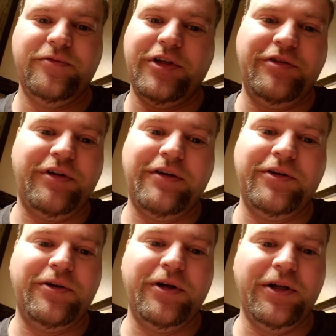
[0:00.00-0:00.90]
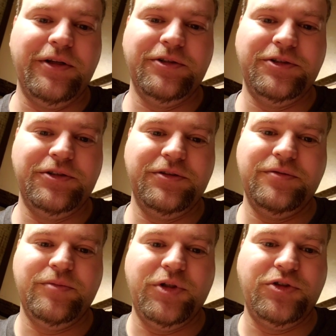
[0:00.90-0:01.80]
$5,500,
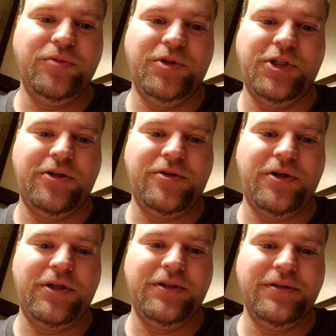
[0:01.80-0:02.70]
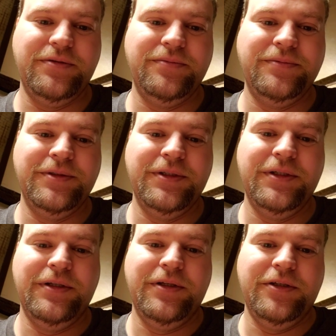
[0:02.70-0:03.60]
put a supercharger on it.
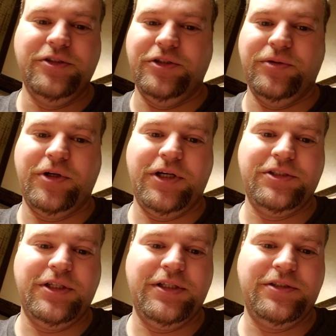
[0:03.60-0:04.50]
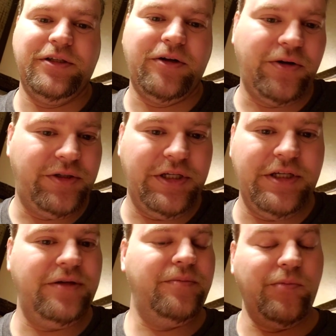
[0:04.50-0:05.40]
Still costs less than RT
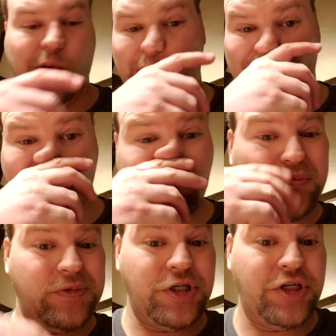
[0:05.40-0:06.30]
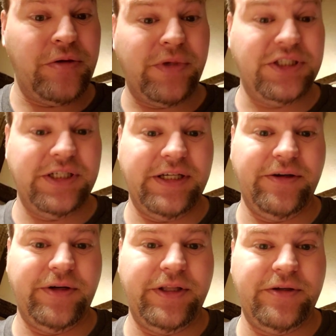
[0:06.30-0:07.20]
or GT
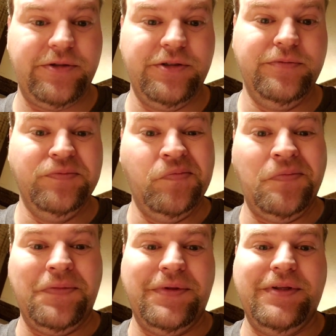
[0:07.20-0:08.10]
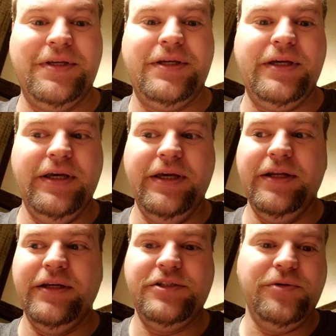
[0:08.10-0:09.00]
Mustang or any of those.
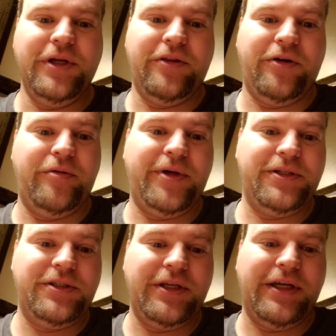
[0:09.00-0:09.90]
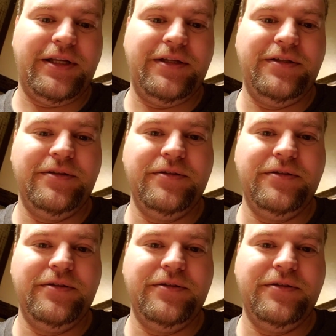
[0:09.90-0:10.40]
And I still get 30 miles to the gallon.